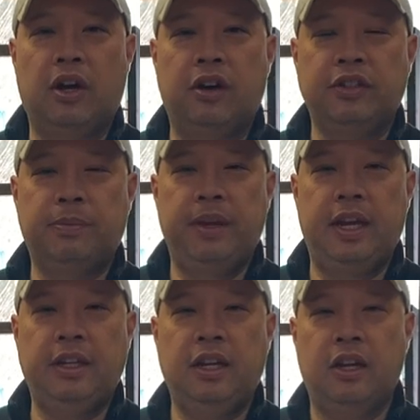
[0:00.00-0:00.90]
our
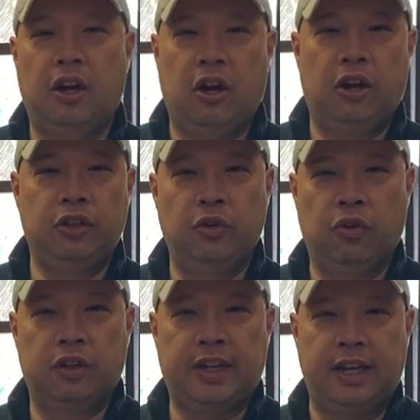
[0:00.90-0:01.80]
spin on
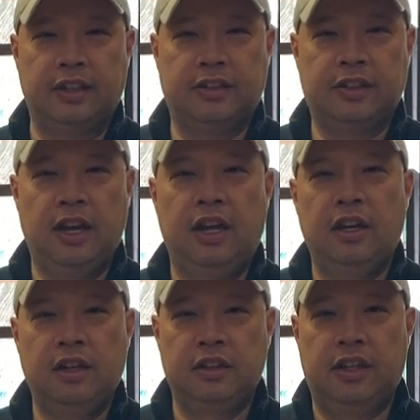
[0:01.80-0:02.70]
your tennis.
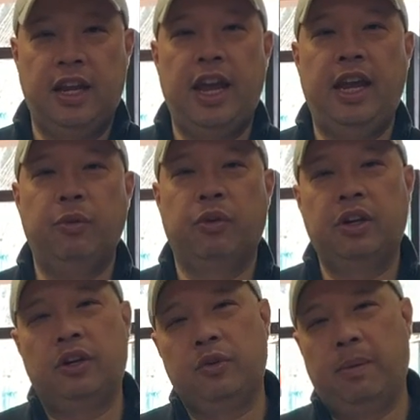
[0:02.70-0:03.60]
Today, we're going
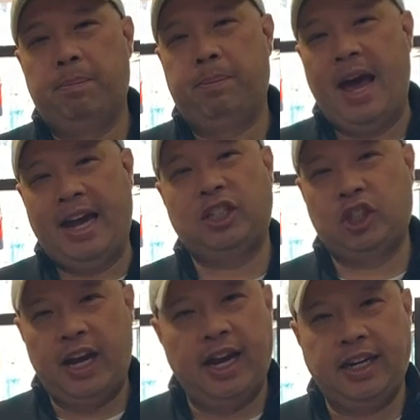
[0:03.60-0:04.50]
to do a bag
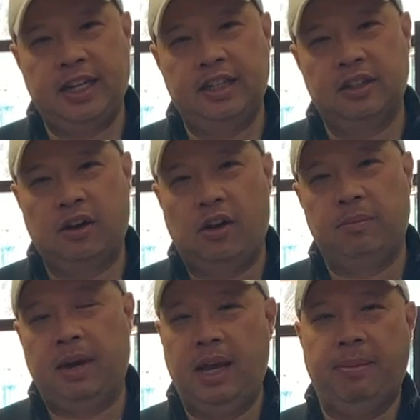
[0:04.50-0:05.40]
check on
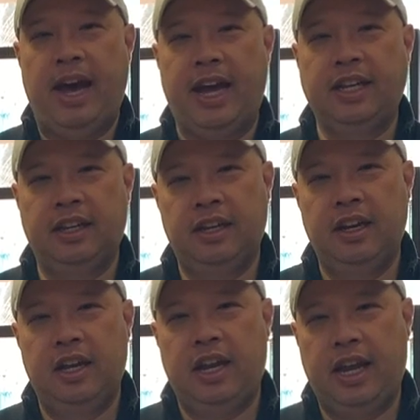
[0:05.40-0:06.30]
my bag,
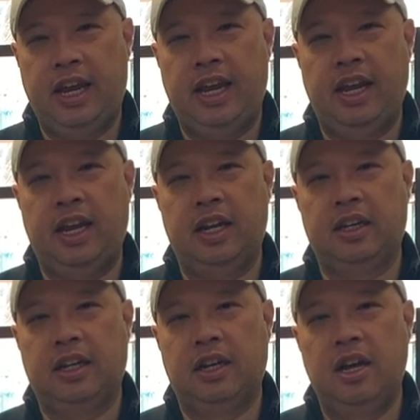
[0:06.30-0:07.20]
and
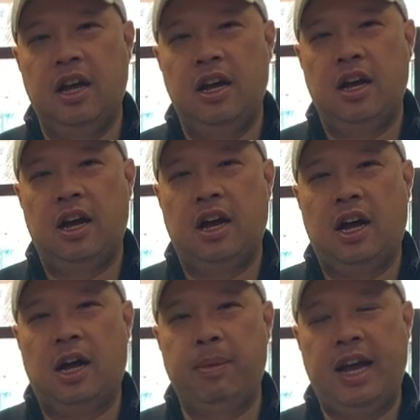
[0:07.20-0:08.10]

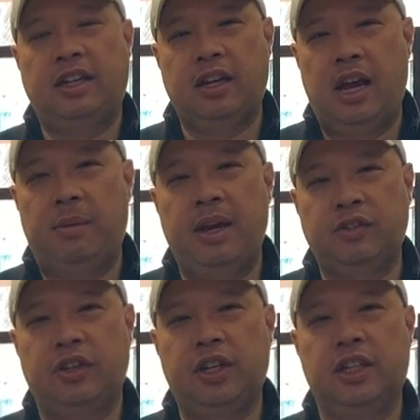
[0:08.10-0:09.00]
I'm
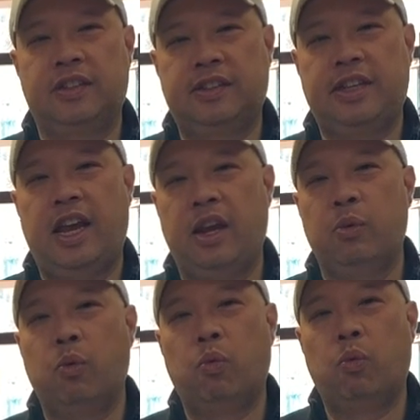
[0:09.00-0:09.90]
actually going to say
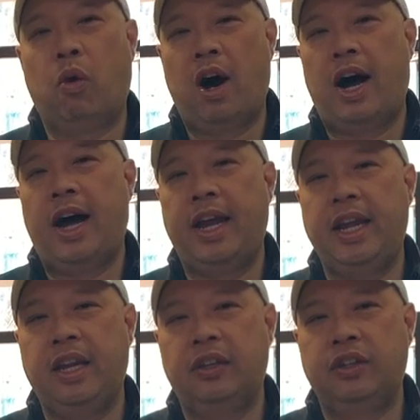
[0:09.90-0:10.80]

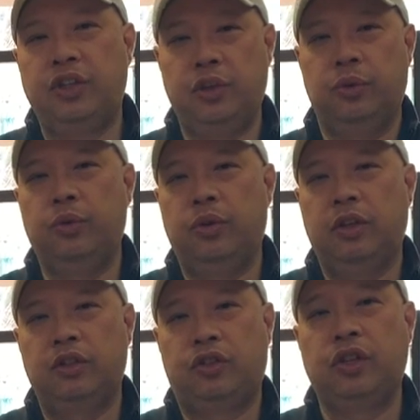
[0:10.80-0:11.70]
why you
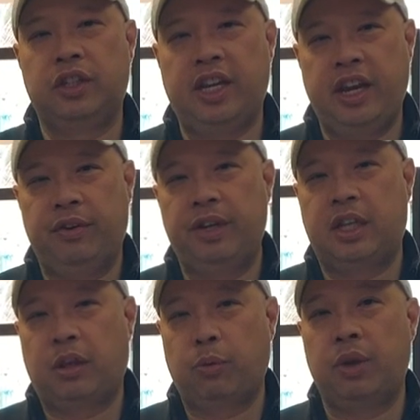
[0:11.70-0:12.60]
should carry
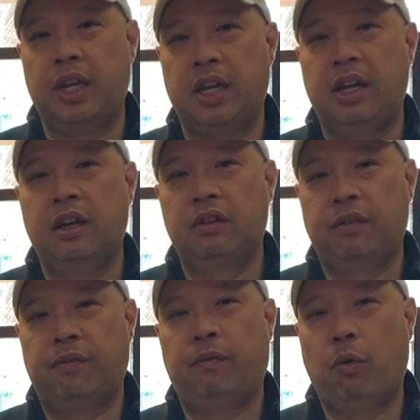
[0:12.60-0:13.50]
3 to
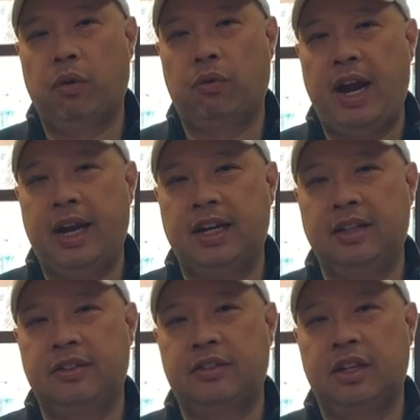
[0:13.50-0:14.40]
4
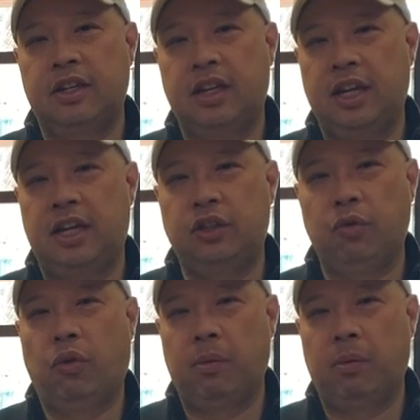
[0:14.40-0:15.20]
rackets in your